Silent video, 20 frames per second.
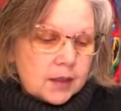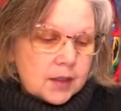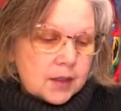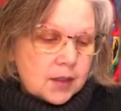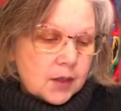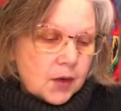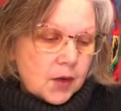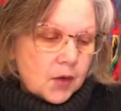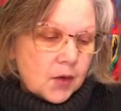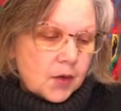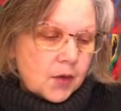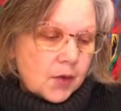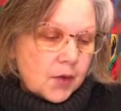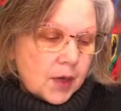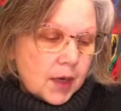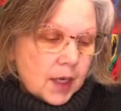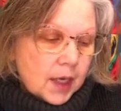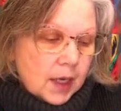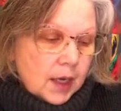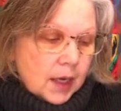So
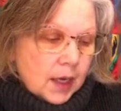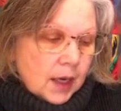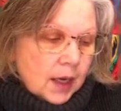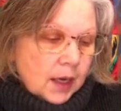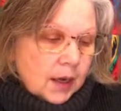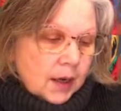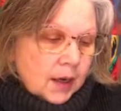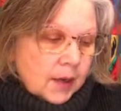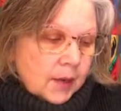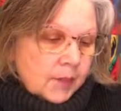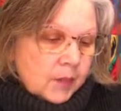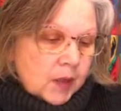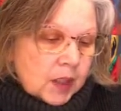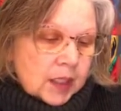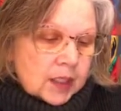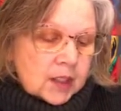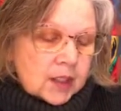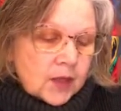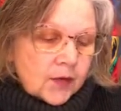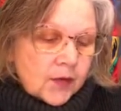
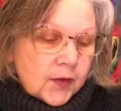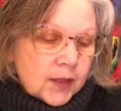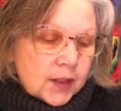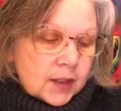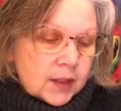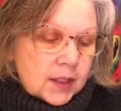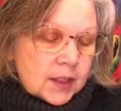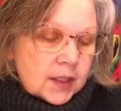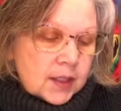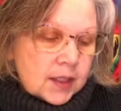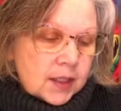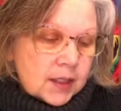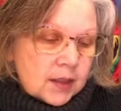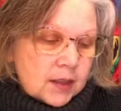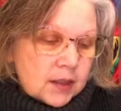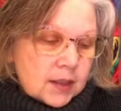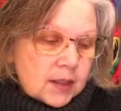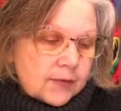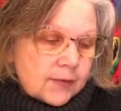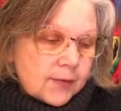I definitely see
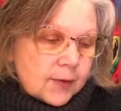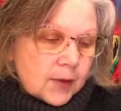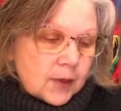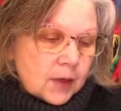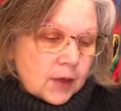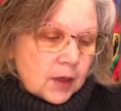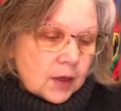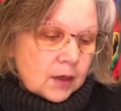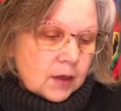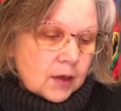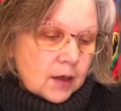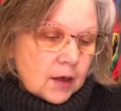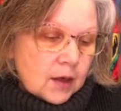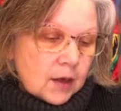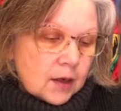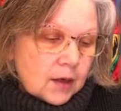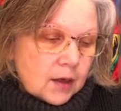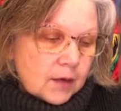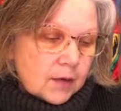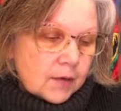this for a lot
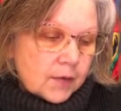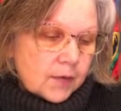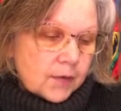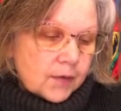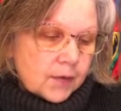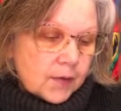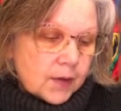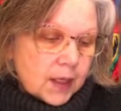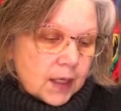of